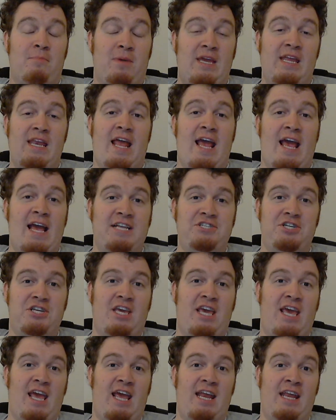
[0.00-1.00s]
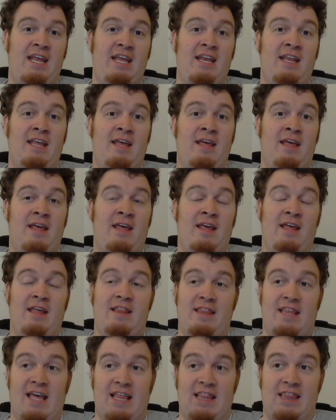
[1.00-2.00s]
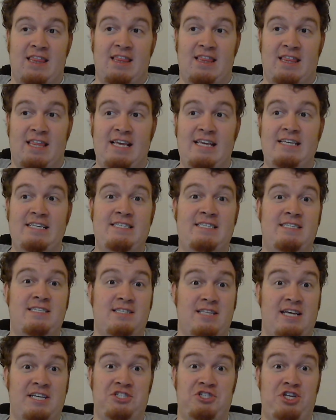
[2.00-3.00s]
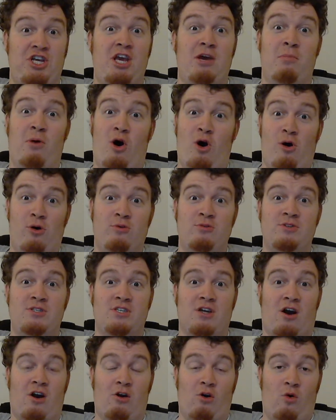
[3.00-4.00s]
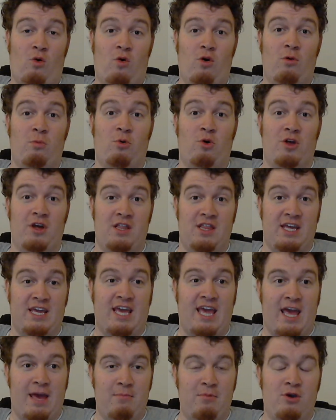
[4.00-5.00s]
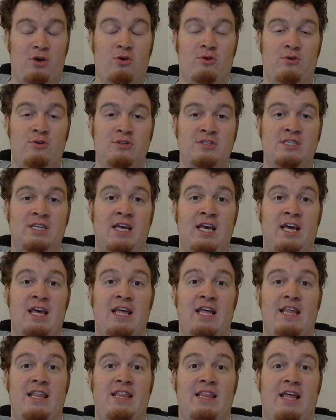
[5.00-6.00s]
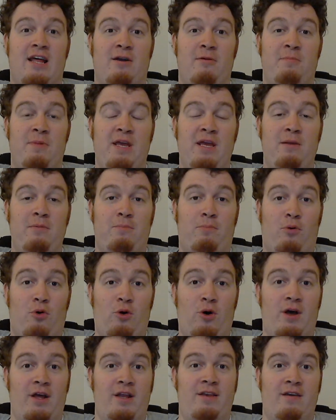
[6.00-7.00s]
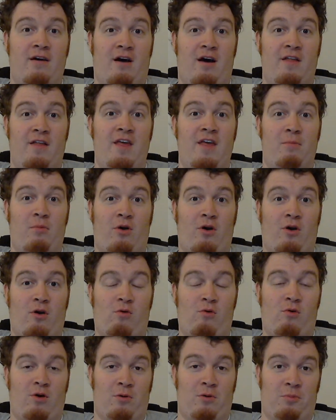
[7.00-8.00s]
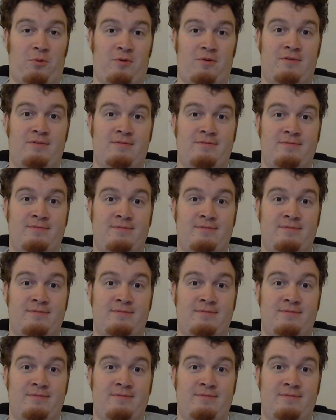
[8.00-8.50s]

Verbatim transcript: Being educated that these, that GMOs are horrible and the chemicals that are being put on them are horrible.